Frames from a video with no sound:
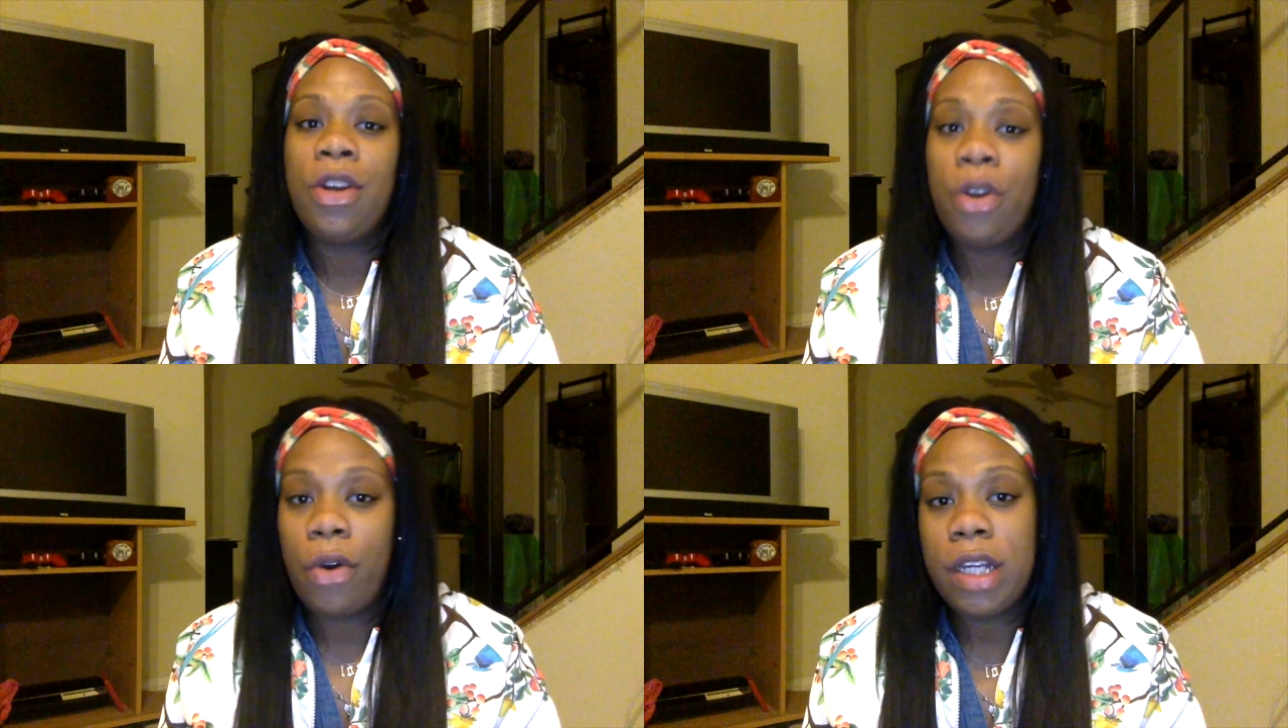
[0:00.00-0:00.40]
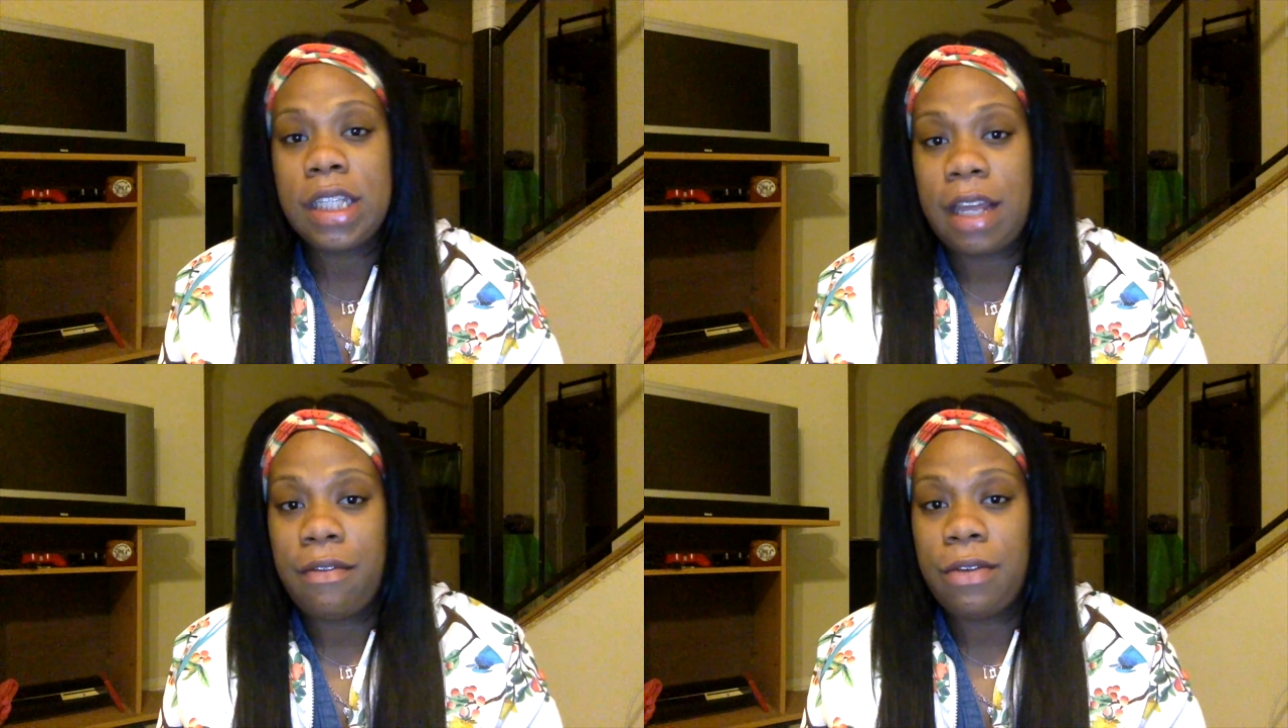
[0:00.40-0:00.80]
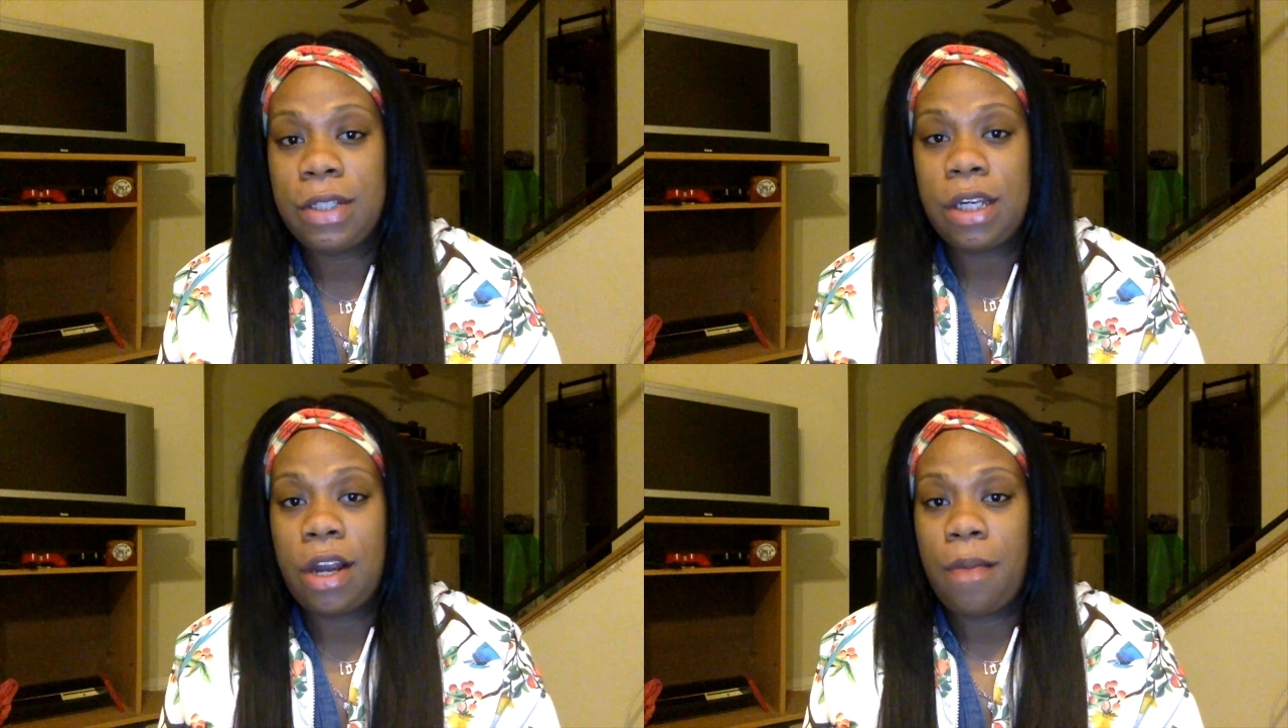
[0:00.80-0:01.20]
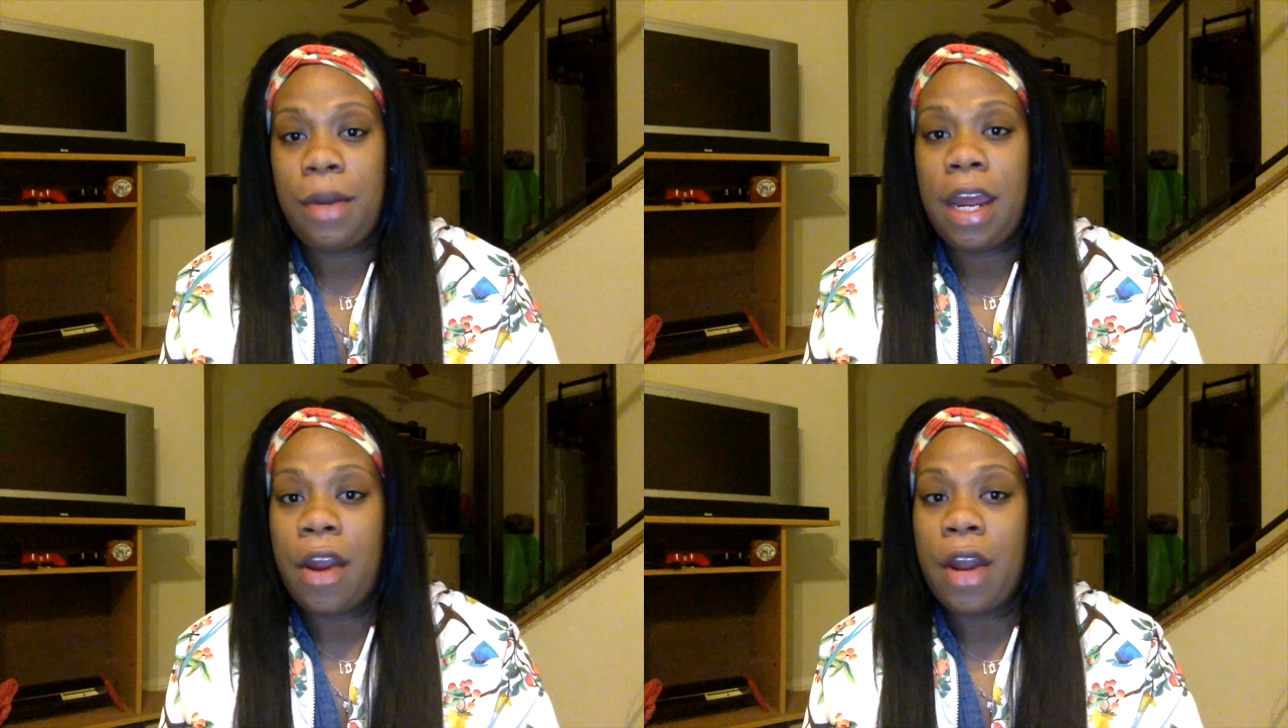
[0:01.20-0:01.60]
noise levels in
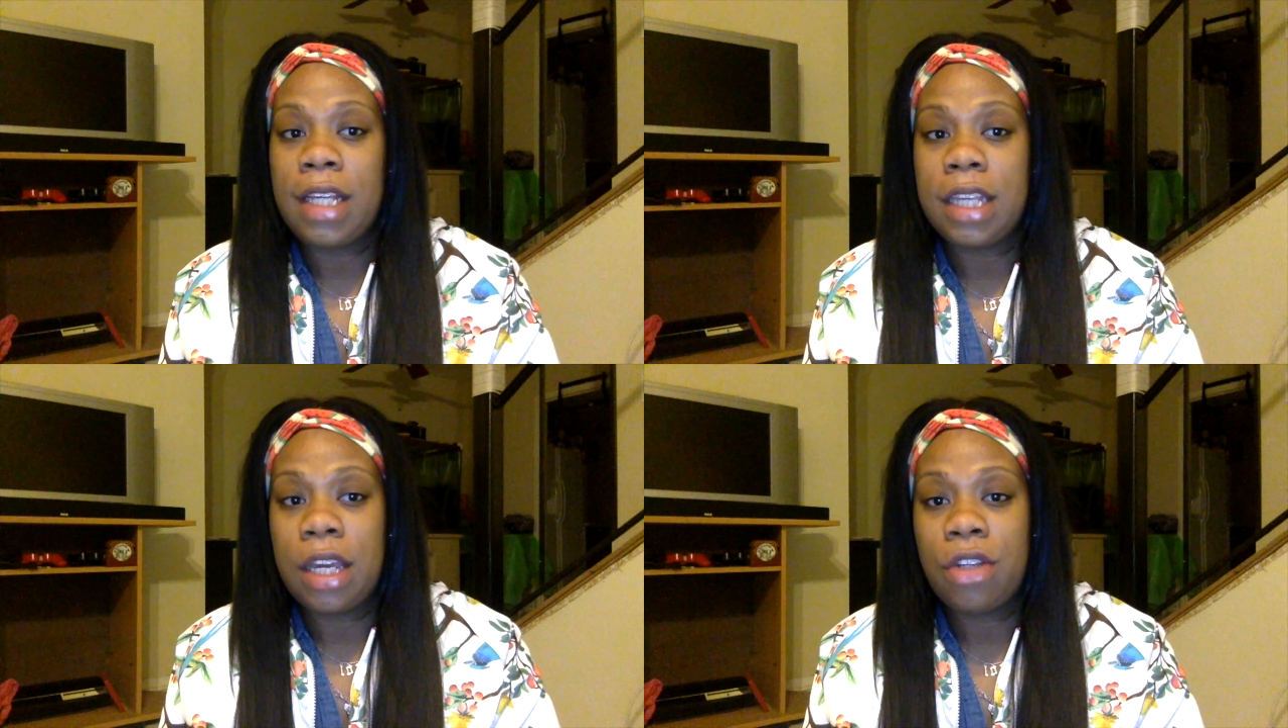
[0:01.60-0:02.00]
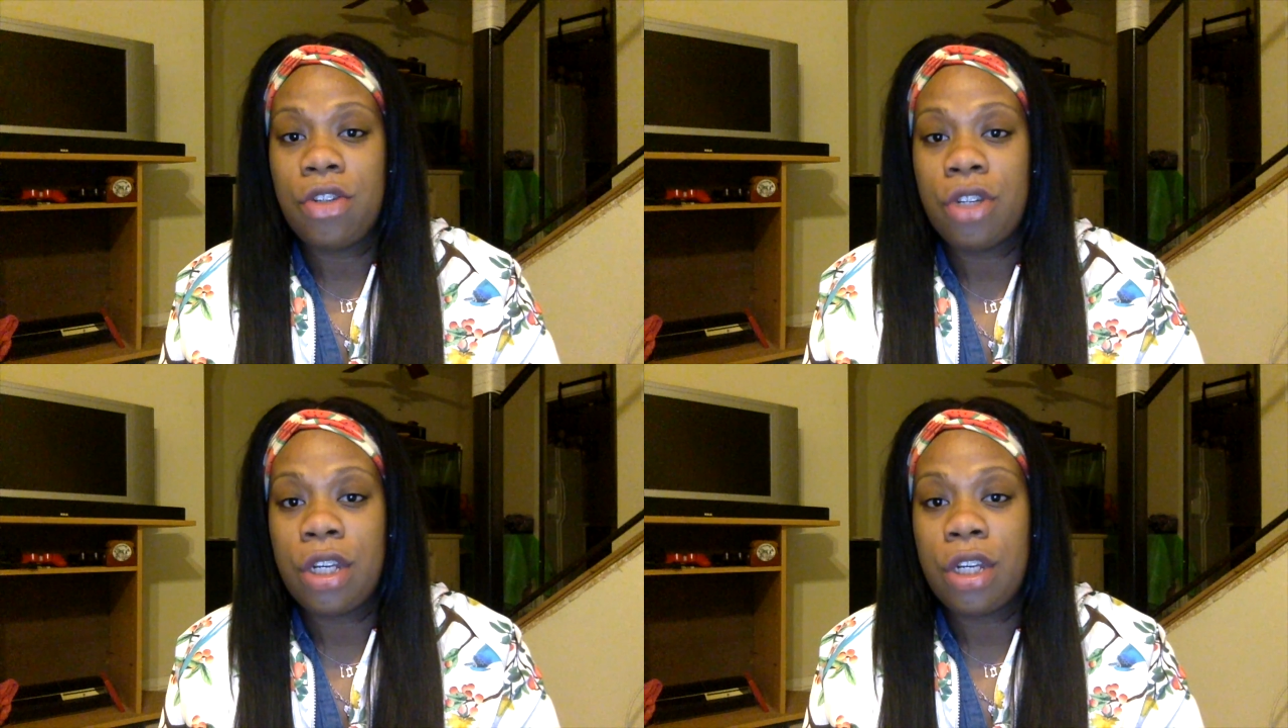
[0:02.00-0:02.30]
urban areas, and can